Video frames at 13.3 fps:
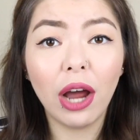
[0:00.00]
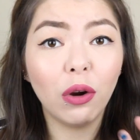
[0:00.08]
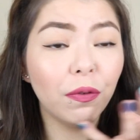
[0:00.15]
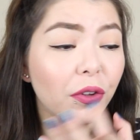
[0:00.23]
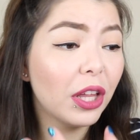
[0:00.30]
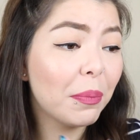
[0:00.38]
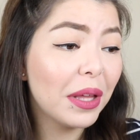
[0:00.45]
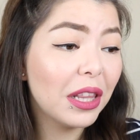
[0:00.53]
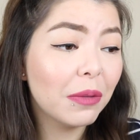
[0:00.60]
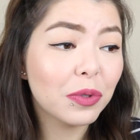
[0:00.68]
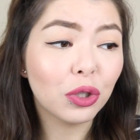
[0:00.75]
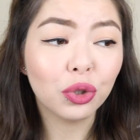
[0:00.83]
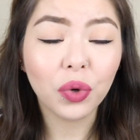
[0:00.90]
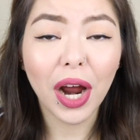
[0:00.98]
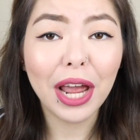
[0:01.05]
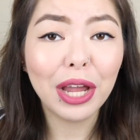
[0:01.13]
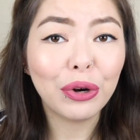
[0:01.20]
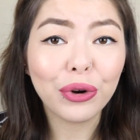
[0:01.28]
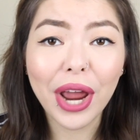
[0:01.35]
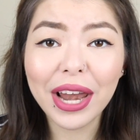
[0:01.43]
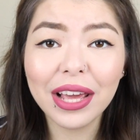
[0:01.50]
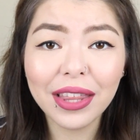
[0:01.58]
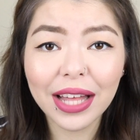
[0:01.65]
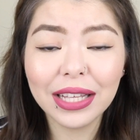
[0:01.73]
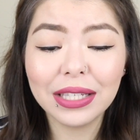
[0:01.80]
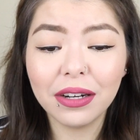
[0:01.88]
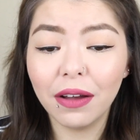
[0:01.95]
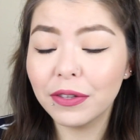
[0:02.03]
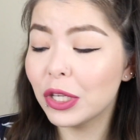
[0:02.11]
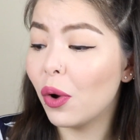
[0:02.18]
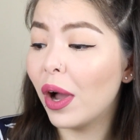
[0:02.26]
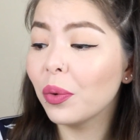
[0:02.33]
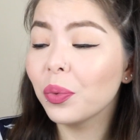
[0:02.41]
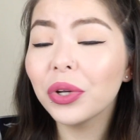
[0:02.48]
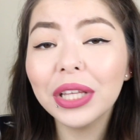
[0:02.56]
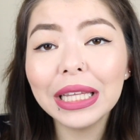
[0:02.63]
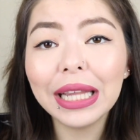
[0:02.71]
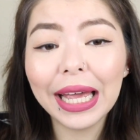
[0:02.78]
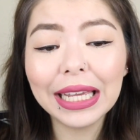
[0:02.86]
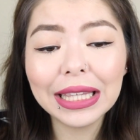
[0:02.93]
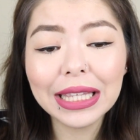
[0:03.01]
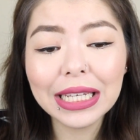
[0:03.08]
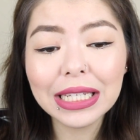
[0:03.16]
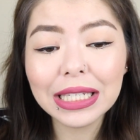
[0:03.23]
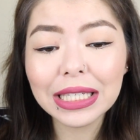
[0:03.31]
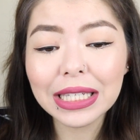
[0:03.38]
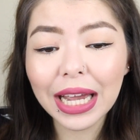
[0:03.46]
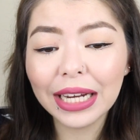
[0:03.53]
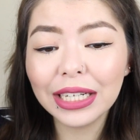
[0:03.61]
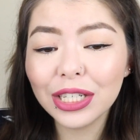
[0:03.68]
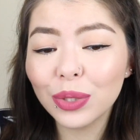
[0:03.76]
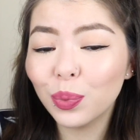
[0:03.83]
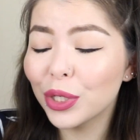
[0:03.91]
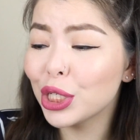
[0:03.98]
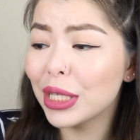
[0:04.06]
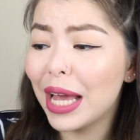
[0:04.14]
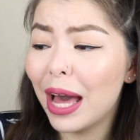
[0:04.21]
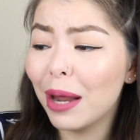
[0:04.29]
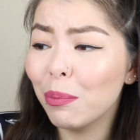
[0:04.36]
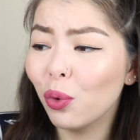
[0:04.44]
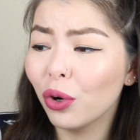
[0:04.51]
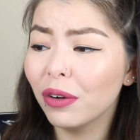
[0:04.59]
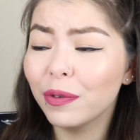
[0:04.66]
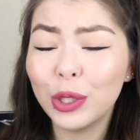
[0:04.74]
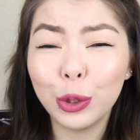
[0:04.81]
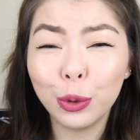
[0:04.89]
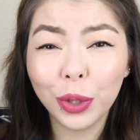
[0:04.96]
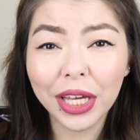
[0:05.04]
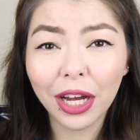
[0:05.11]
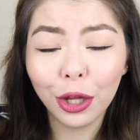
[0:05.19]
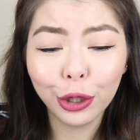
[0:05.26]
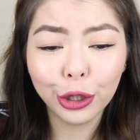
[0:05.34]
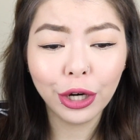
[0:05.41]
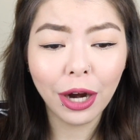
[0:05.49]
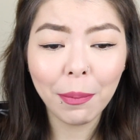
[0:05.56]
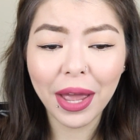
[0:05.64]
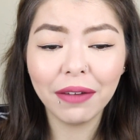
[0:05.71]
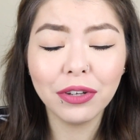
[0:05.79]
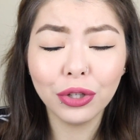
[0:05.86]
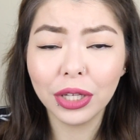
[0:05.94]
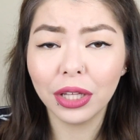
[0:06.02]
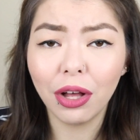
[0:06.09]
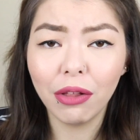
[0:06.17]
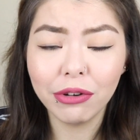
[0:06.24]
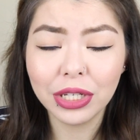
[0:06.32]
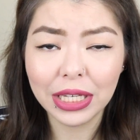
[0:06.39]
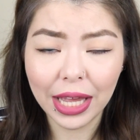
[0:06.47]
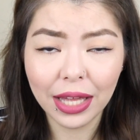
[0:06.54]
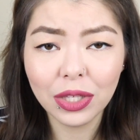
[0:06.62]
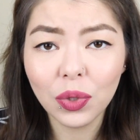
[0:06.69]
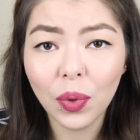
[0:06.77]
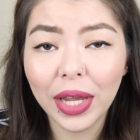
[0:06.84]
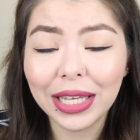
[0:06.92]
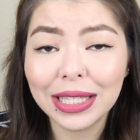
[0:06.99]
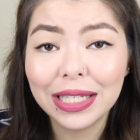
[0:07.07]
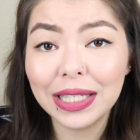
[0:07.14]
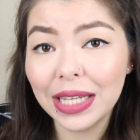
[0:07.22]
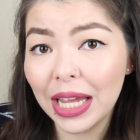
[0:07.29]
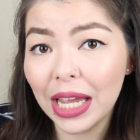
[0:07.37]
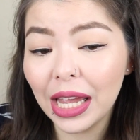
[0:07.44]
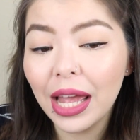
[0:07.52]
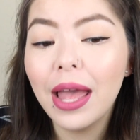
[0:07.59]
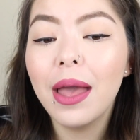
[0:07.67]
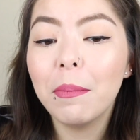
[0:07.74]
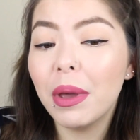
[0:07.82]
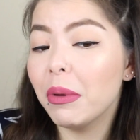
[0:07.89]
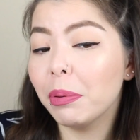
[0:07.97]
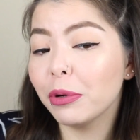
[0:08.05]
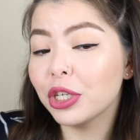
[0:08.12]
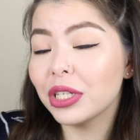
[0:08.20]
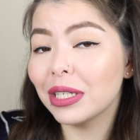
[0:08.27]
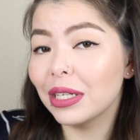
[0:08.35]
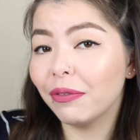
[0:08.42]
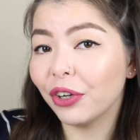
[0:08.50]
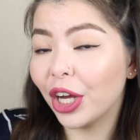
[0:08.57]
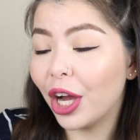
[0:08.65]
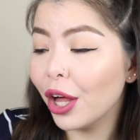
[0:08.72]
I don't feel like my lips are drying or any of that stuff, so I really like this. I just wish they had more of a nudie color. I might have to look at the colors again so I can see, maybe purchase a different